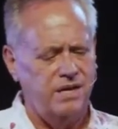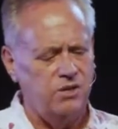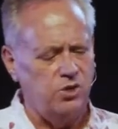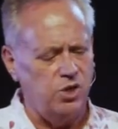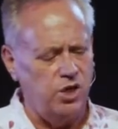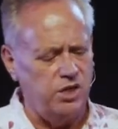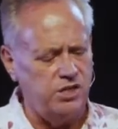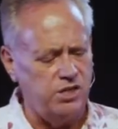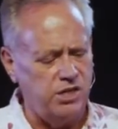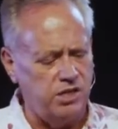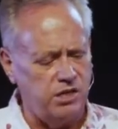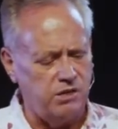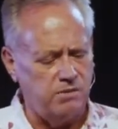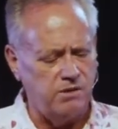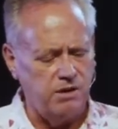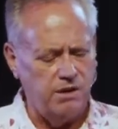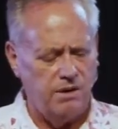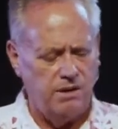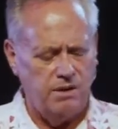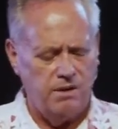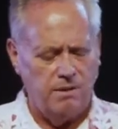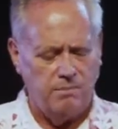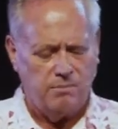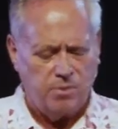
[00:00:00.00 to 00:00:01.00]
Jesus
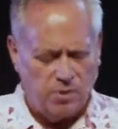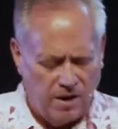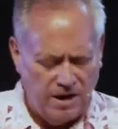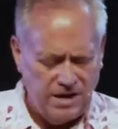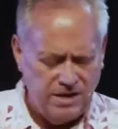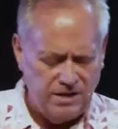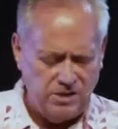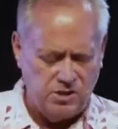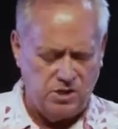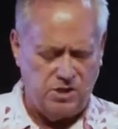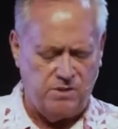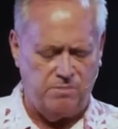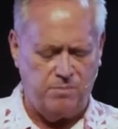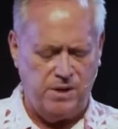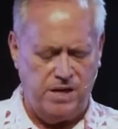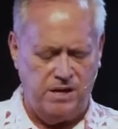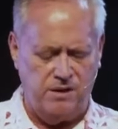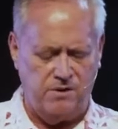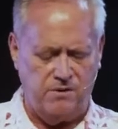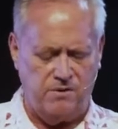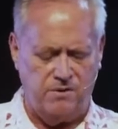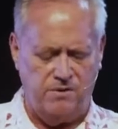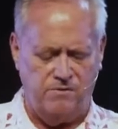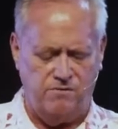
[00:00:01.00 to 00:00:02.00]
praised
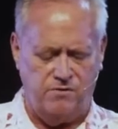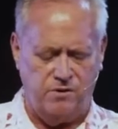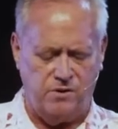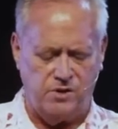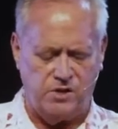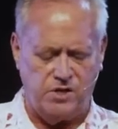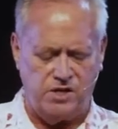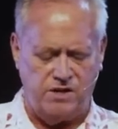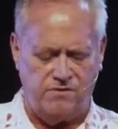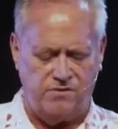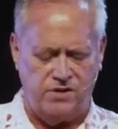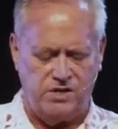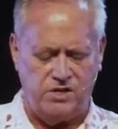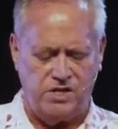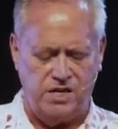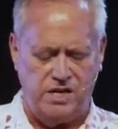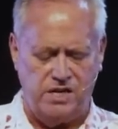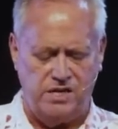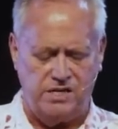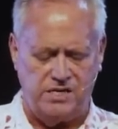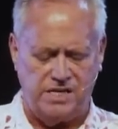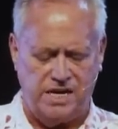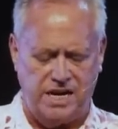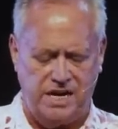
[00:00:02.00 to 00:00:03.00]
Peter in verse
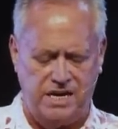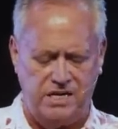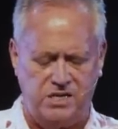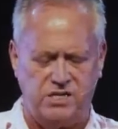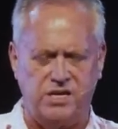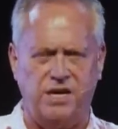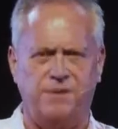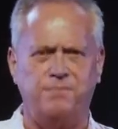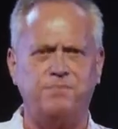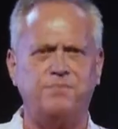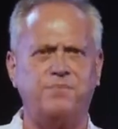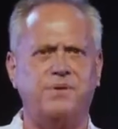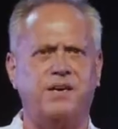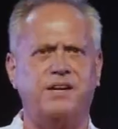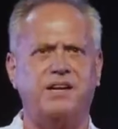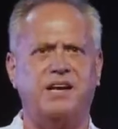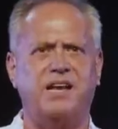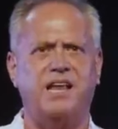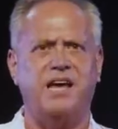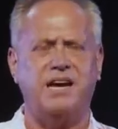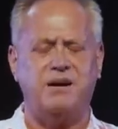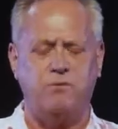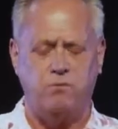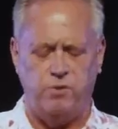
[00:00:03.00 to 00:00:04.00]
17 to 18. And I
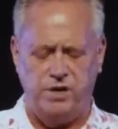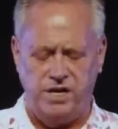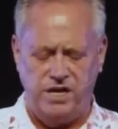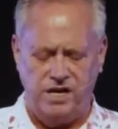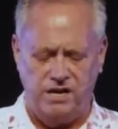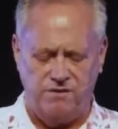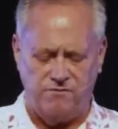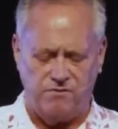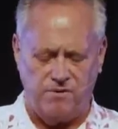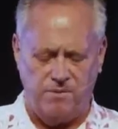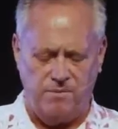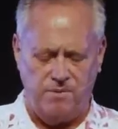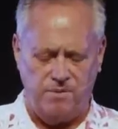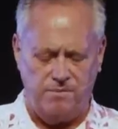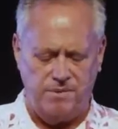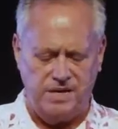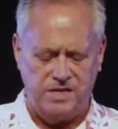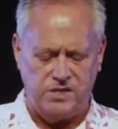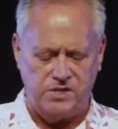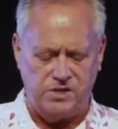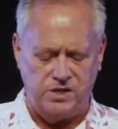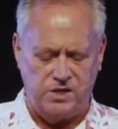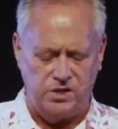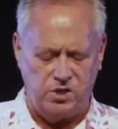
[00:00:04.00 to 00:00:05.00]
like reading it from the
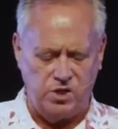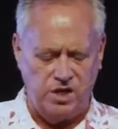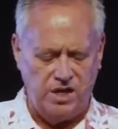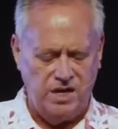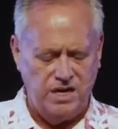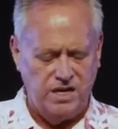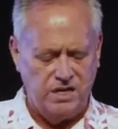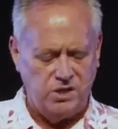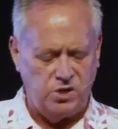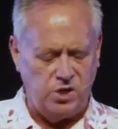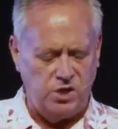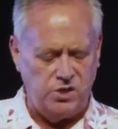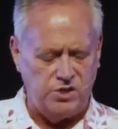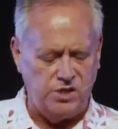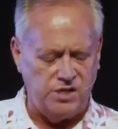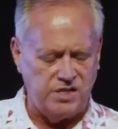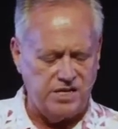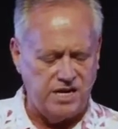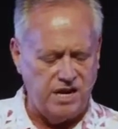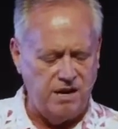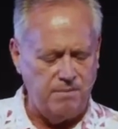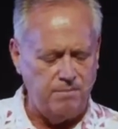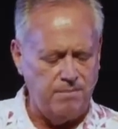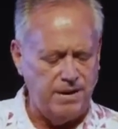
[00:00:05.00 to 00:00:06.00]
Message. Jesus
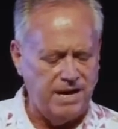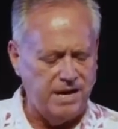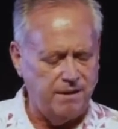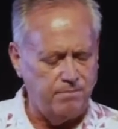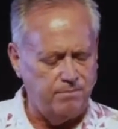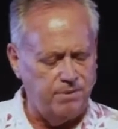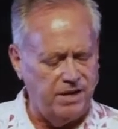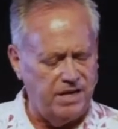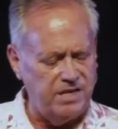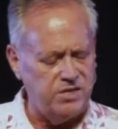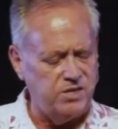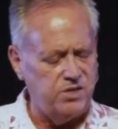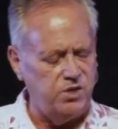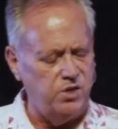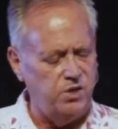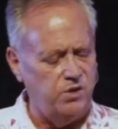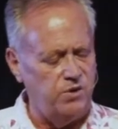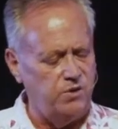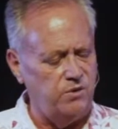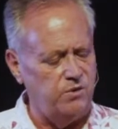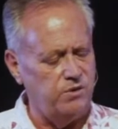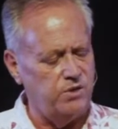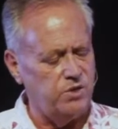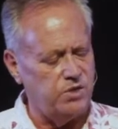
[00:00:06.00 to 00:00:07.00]
came back, "Bless
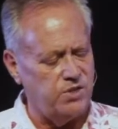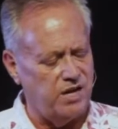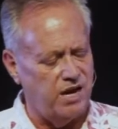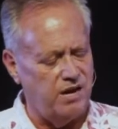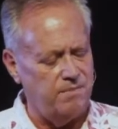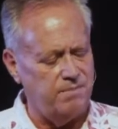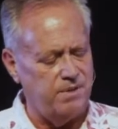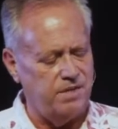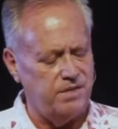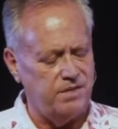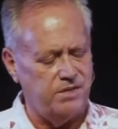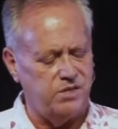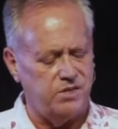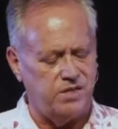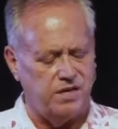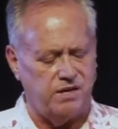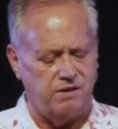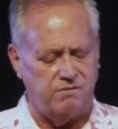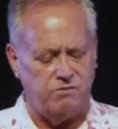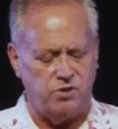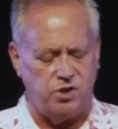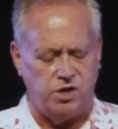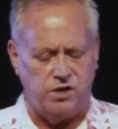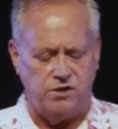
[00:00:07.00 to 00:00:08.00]
you, Simon, son
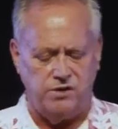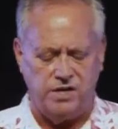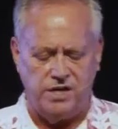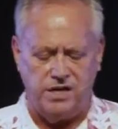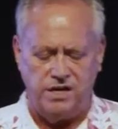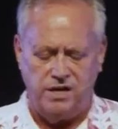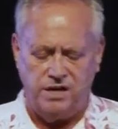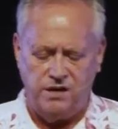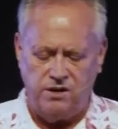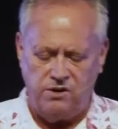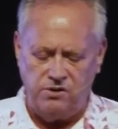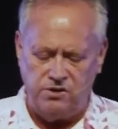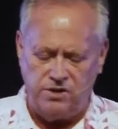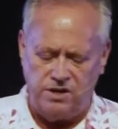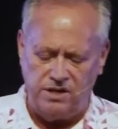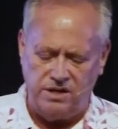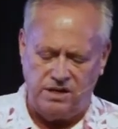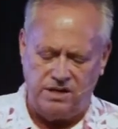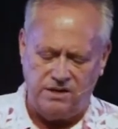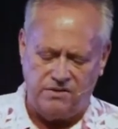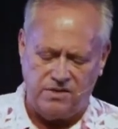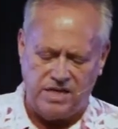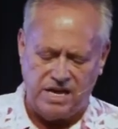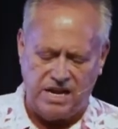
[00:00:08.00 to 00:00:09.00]
of Jonah. You didn't
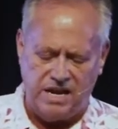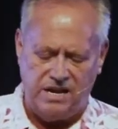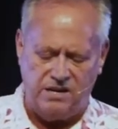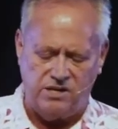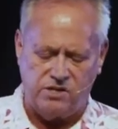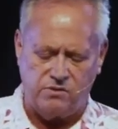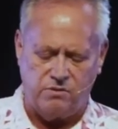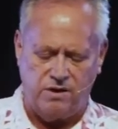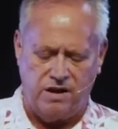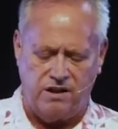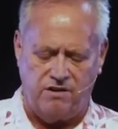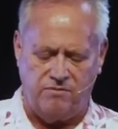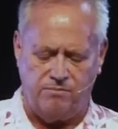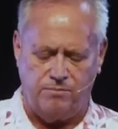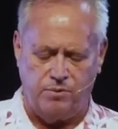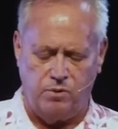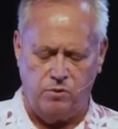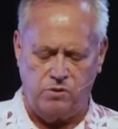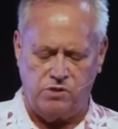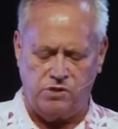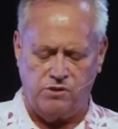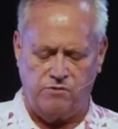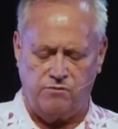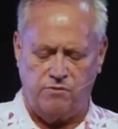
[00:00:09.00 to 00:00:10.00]
get that answer out of
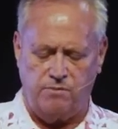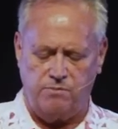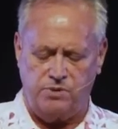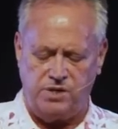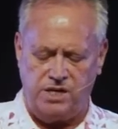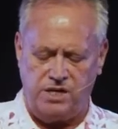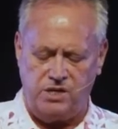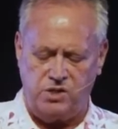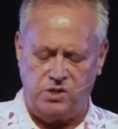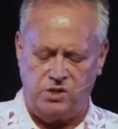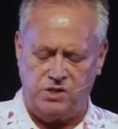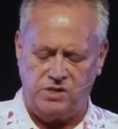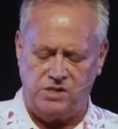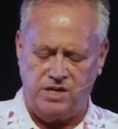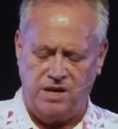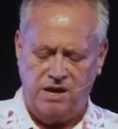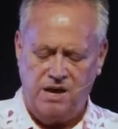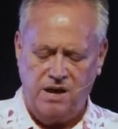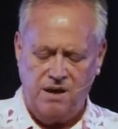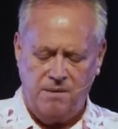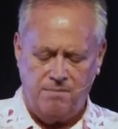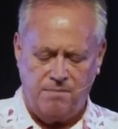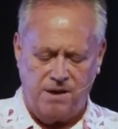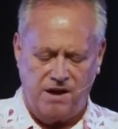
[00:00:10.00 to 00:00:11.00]
books or from teachers.
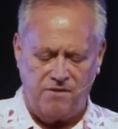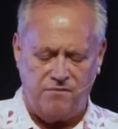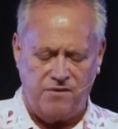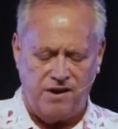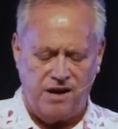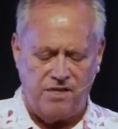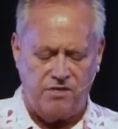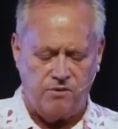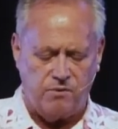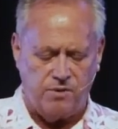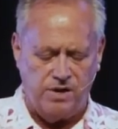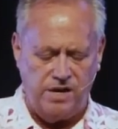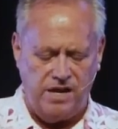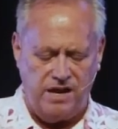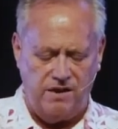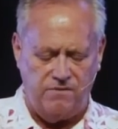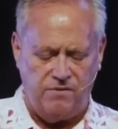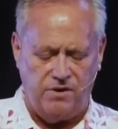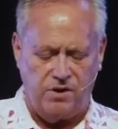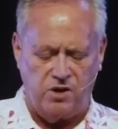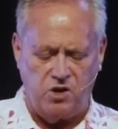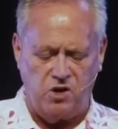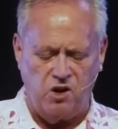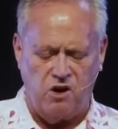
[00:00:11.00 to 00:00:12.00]
My Father in
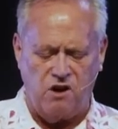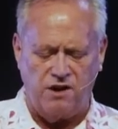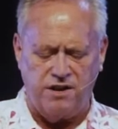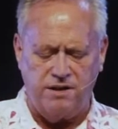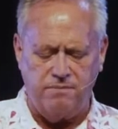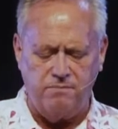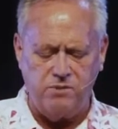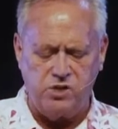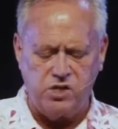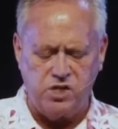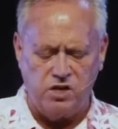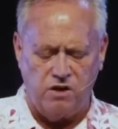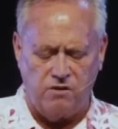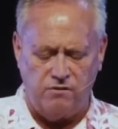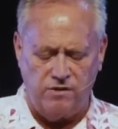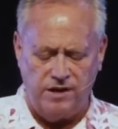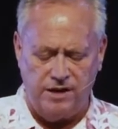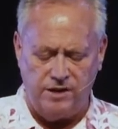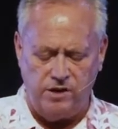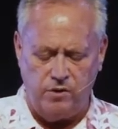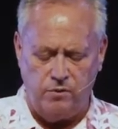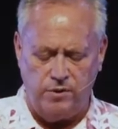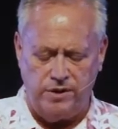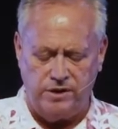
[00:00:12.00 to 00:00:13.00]
heaven, God himself
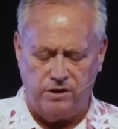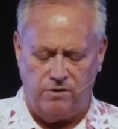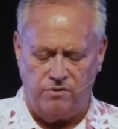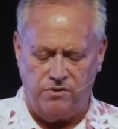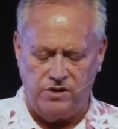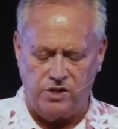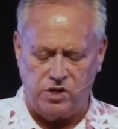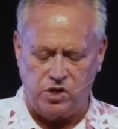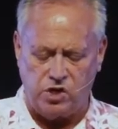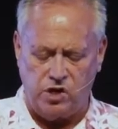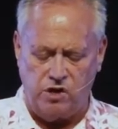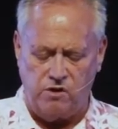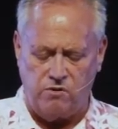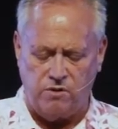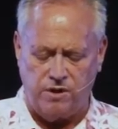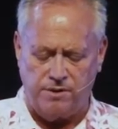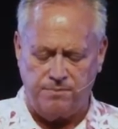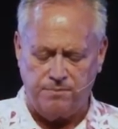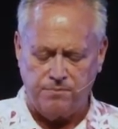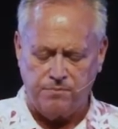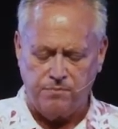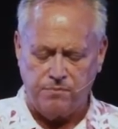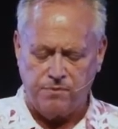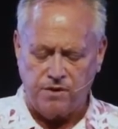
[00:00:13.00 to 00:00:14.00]
let you in on the secret
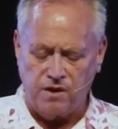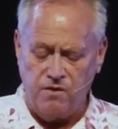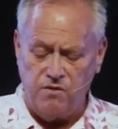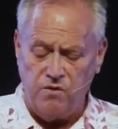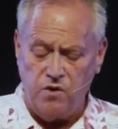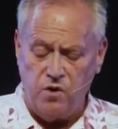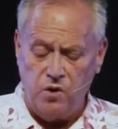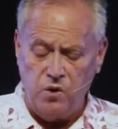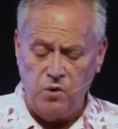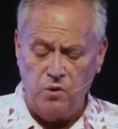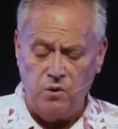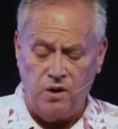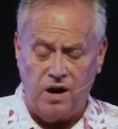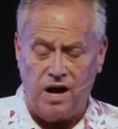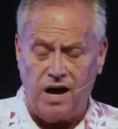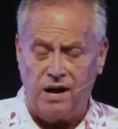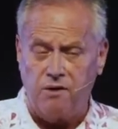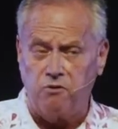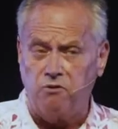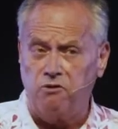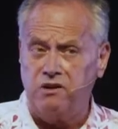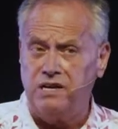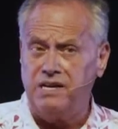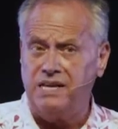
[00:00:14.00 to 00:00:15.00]
of who I
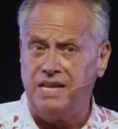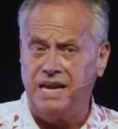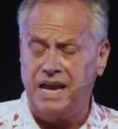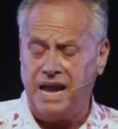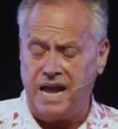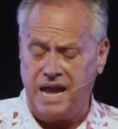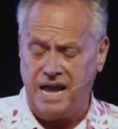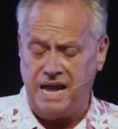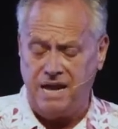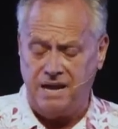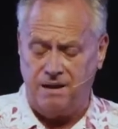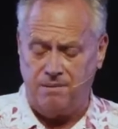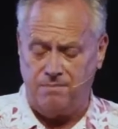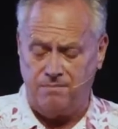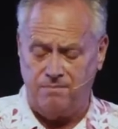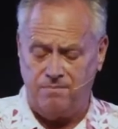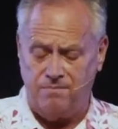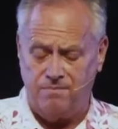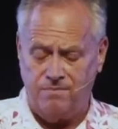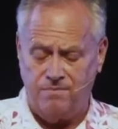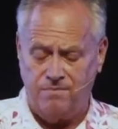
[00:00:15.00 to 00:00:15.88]
really am.